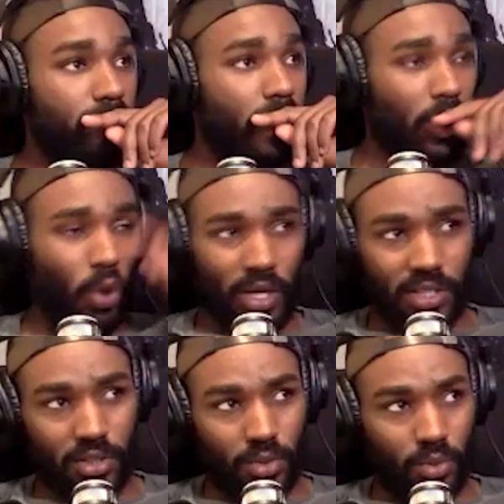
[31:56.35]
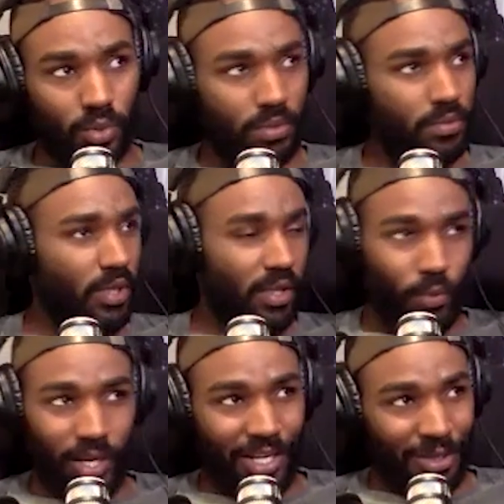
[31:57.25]
according to the
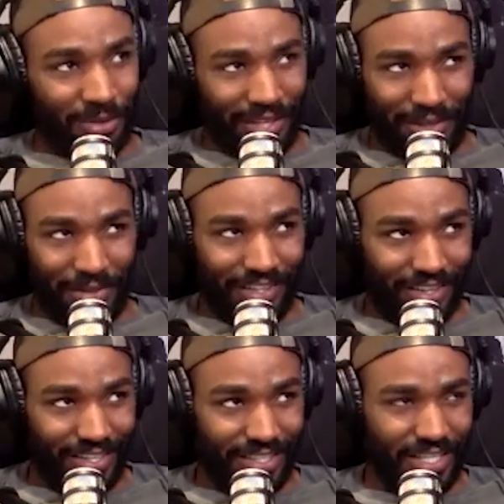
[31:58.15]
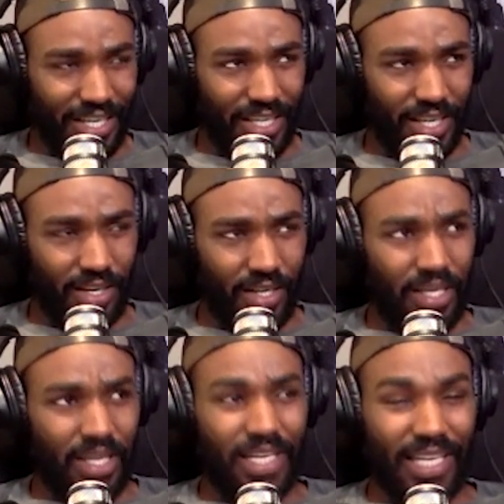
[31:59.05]
radio that I heard earlier today, they're
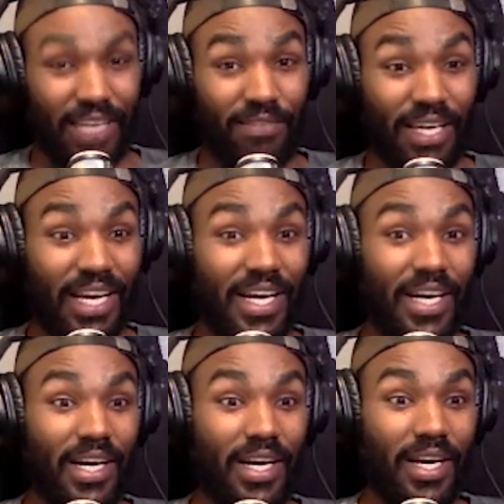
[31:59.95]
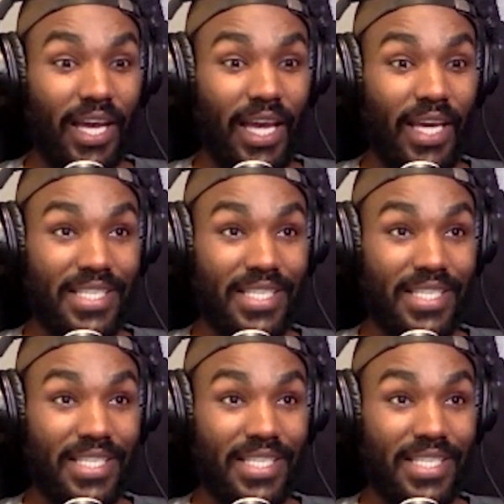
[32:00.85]
they're giving uh, a